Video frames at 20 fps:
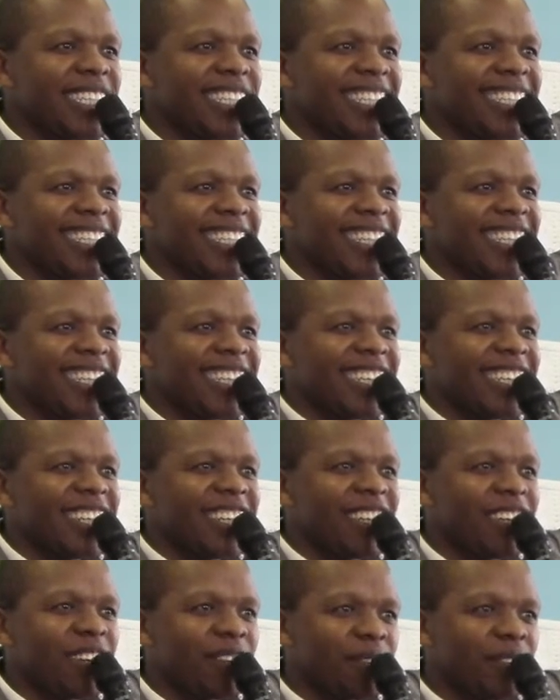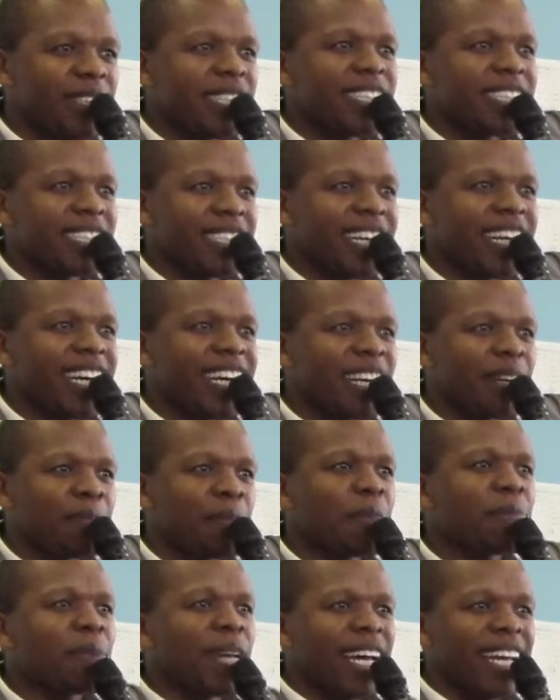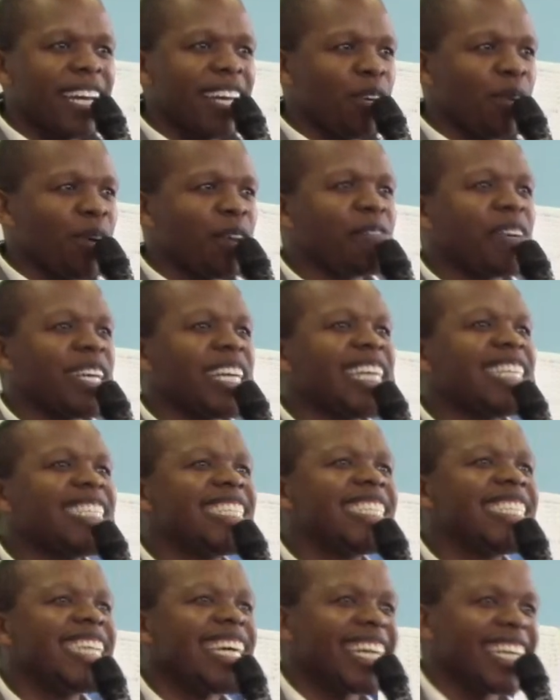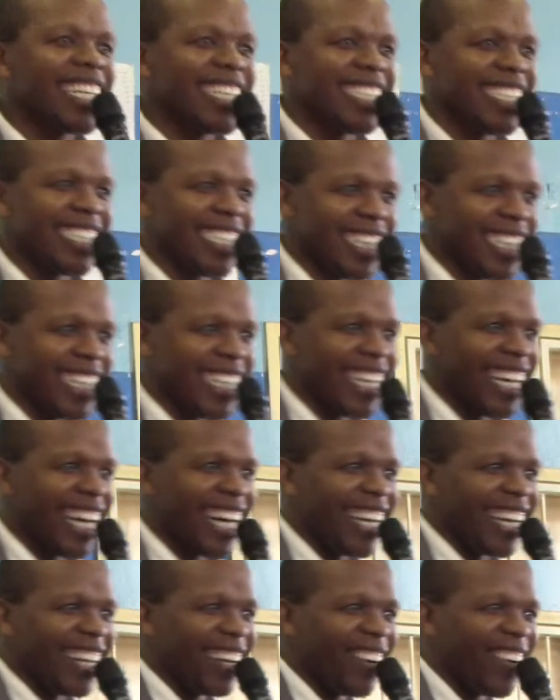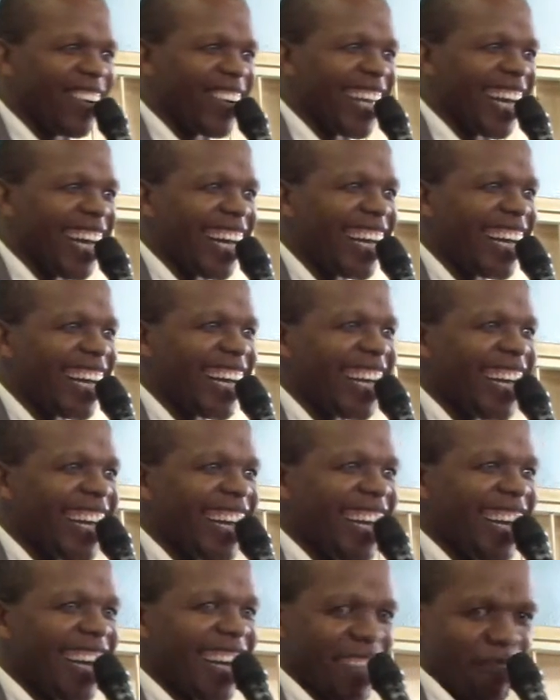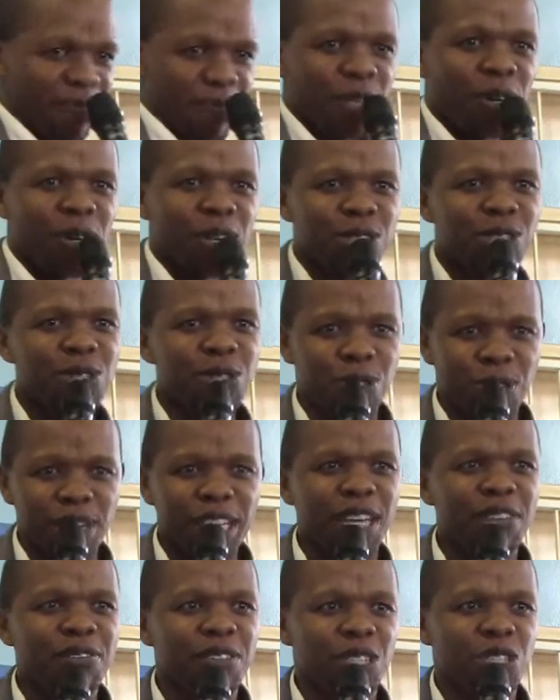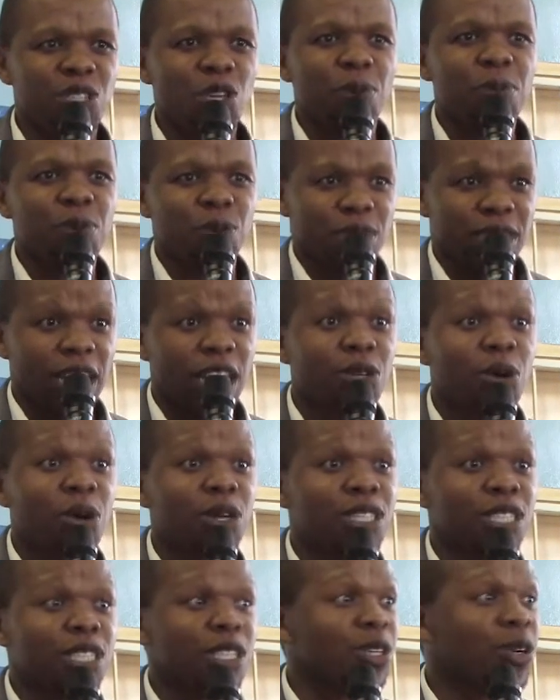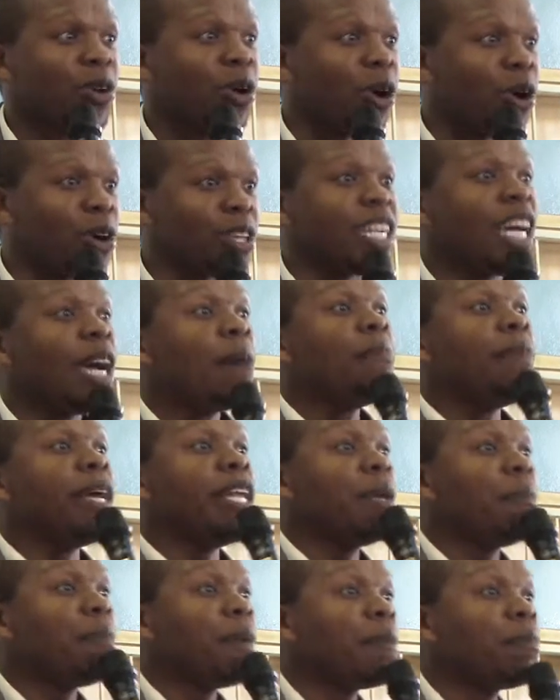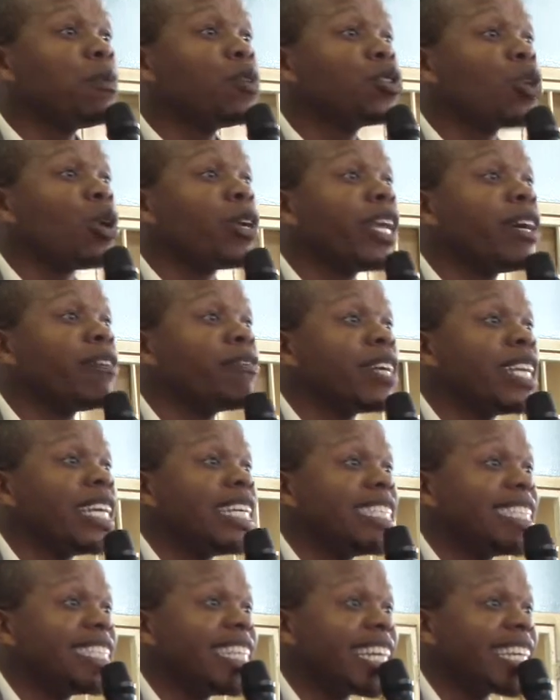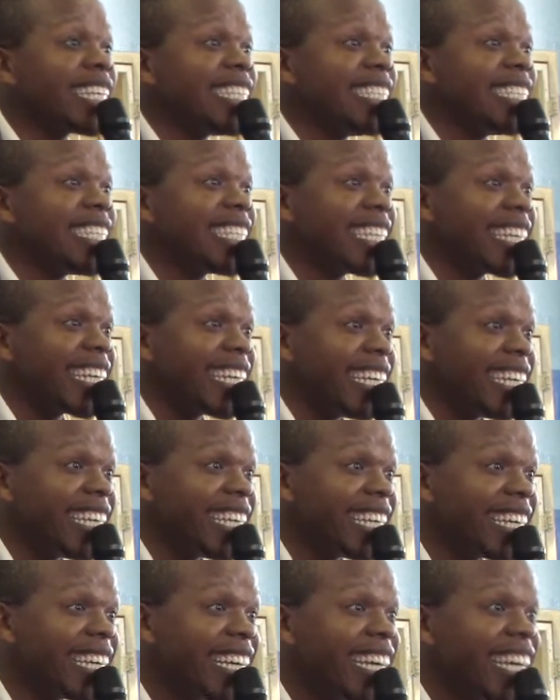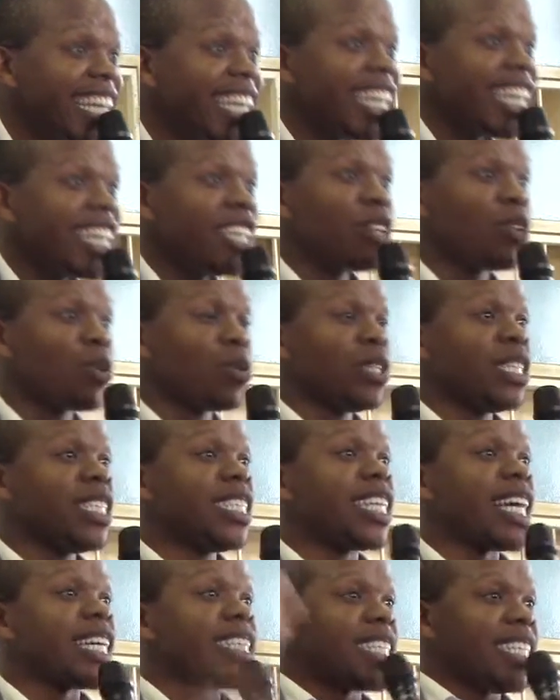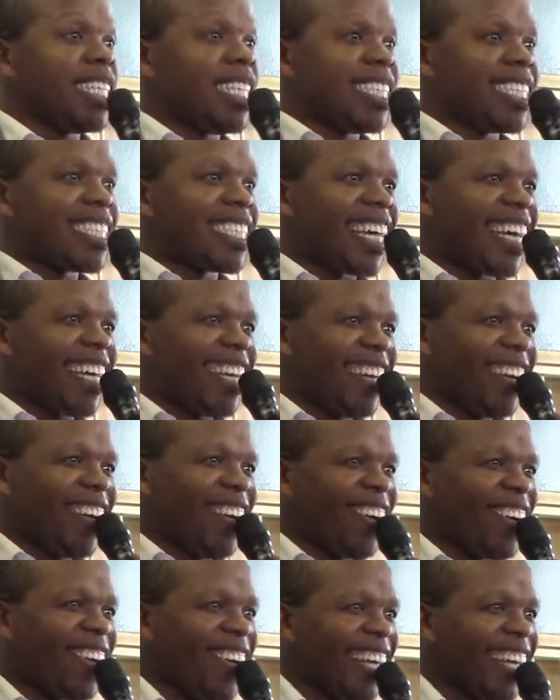Of Israel. My brother, you have an engineering degree. Hallelujah. Because you don't have a job, you start questioning God. Many people don't have an engineering degree, including Justice. Hallelujah.